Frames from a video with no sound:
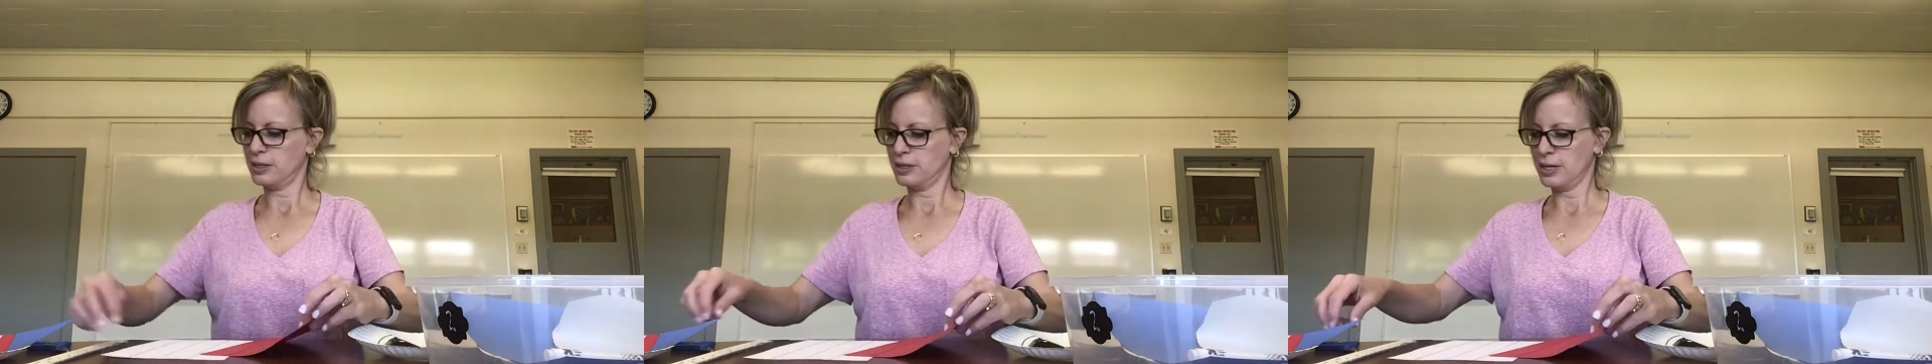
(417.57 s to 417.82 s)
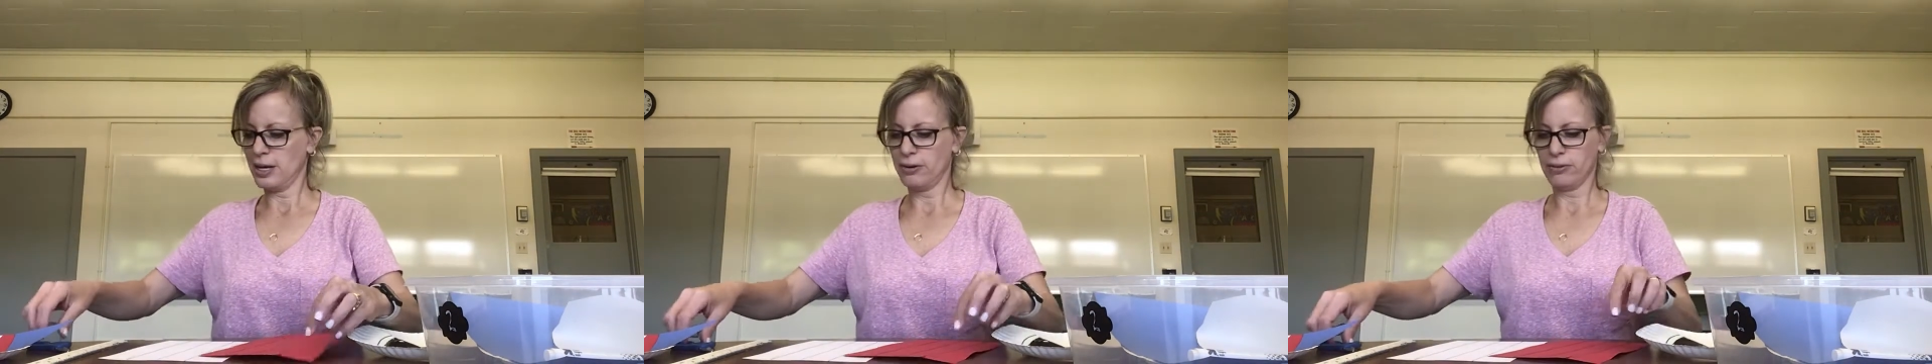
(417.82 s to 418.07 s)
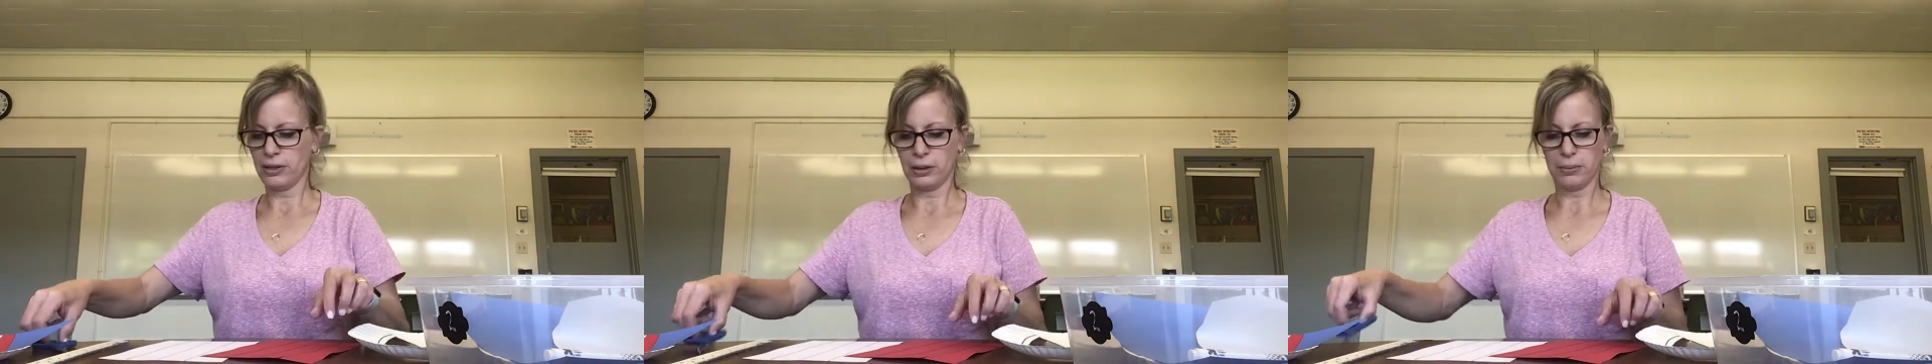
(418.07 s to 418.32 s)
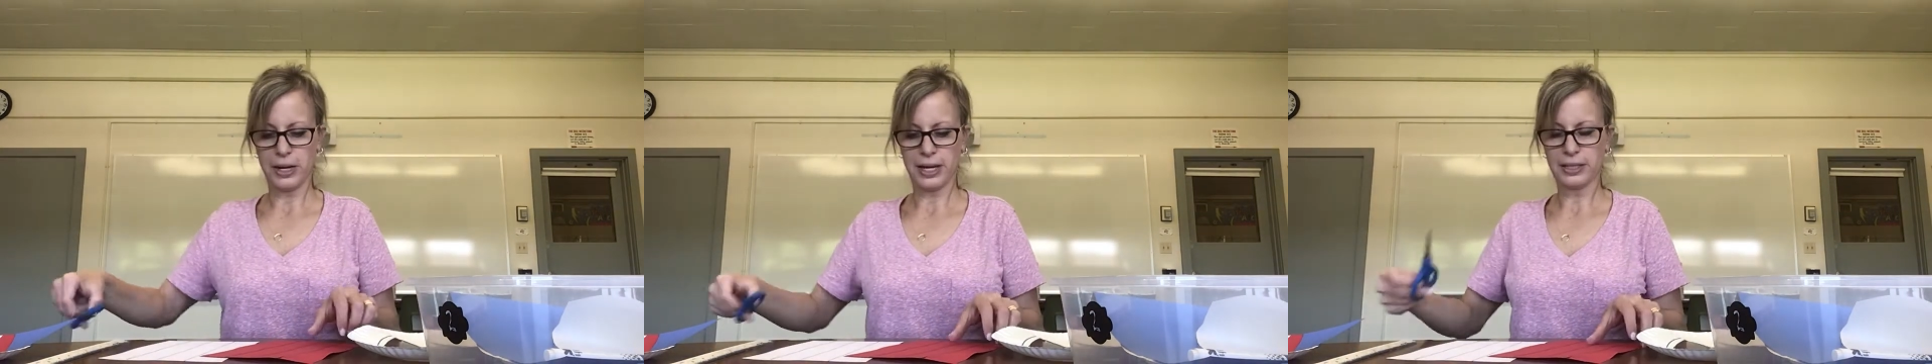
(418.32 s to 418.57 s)
Now we're going to
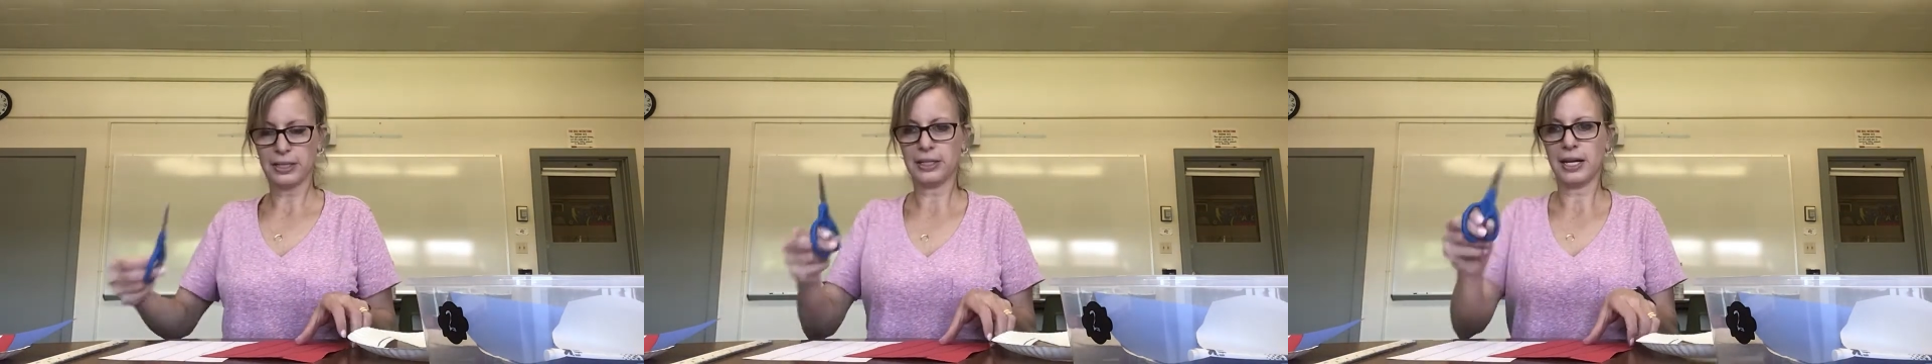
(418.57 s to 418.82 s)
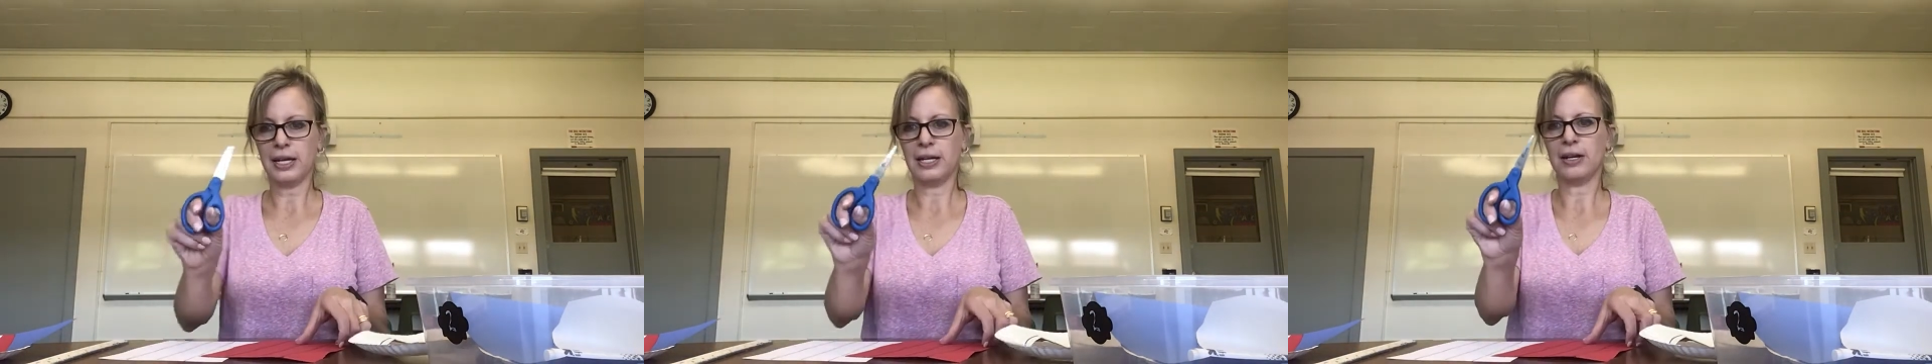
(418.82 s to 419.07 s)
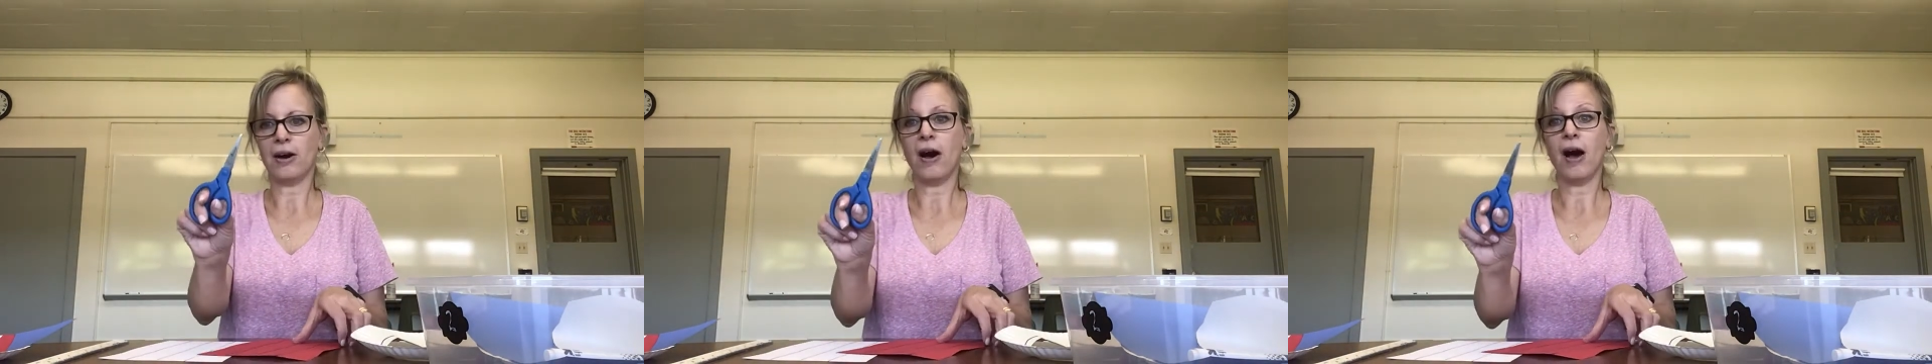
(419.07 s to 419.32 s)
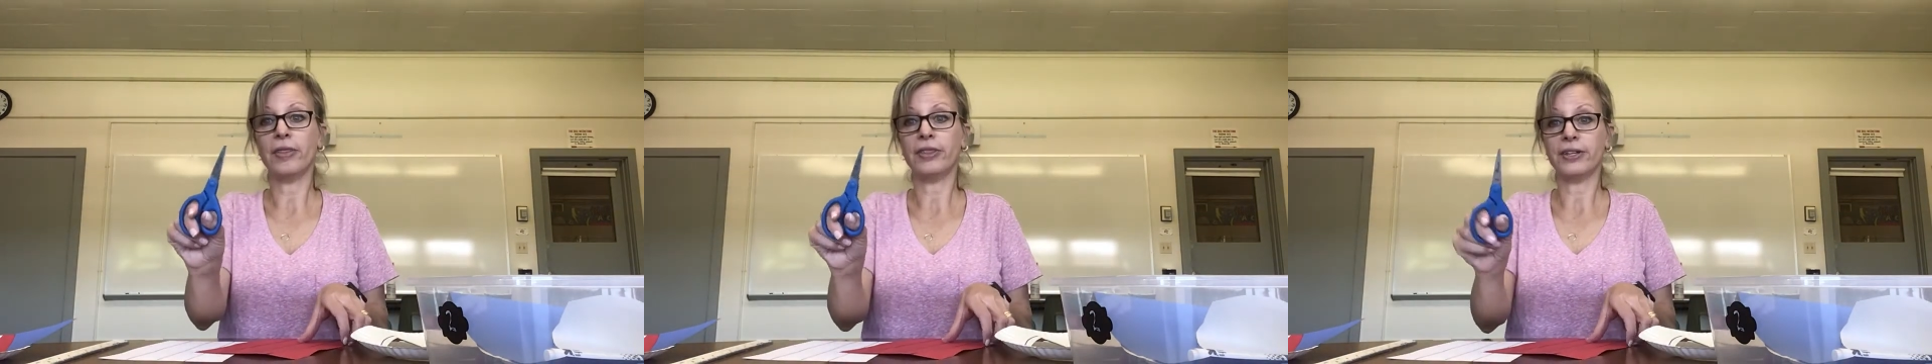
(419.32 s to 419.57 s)
practice cutting
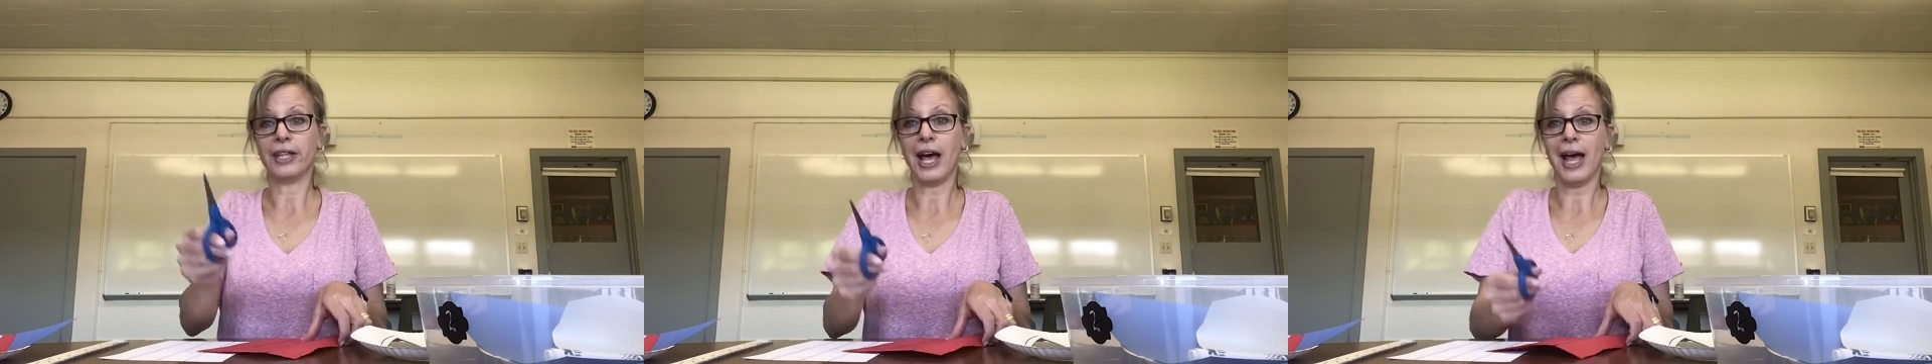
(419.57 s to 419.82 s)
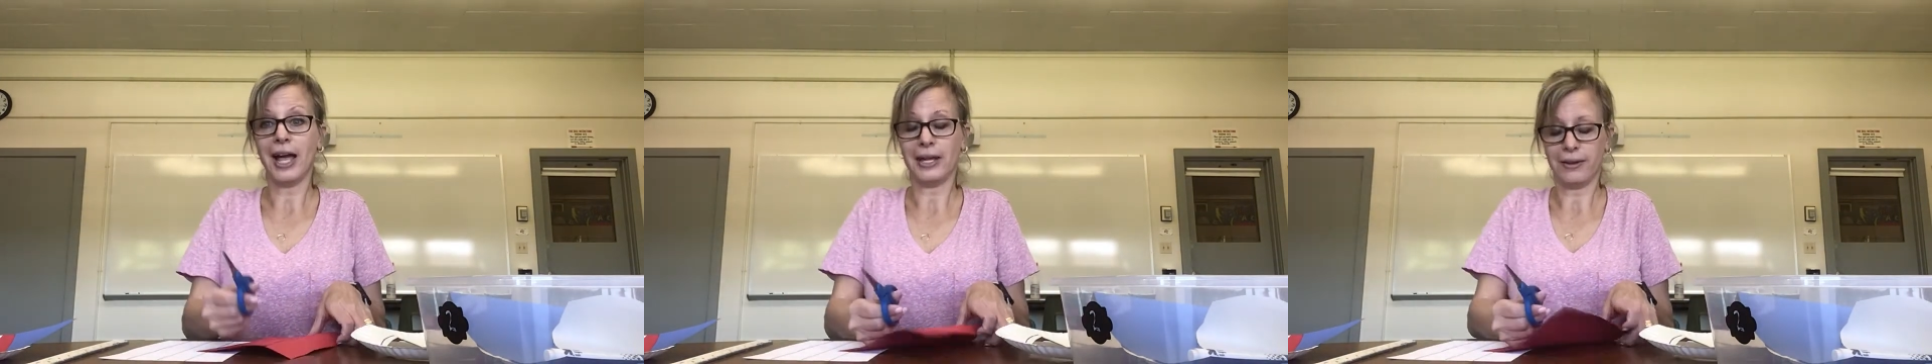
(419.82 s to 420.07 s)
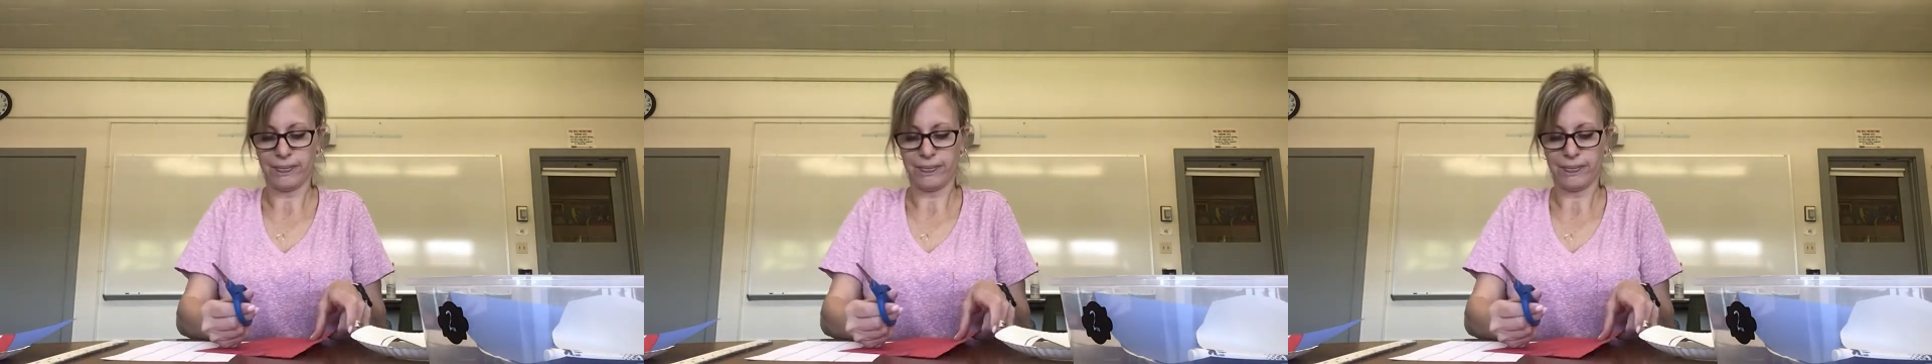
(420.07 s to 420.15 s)
on the line.